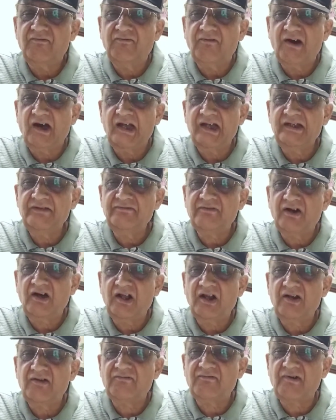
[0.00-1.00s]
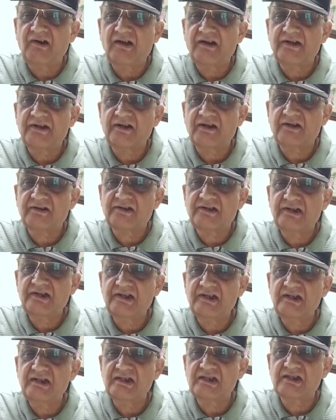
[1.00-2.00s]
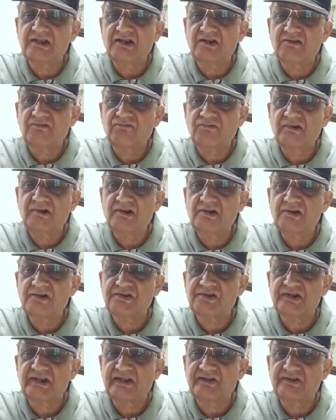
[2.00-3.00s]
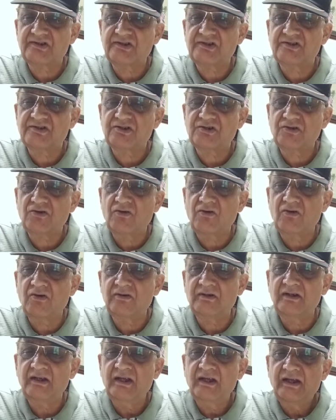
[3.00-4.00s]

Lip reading: 5-alpha reductase converts testosterone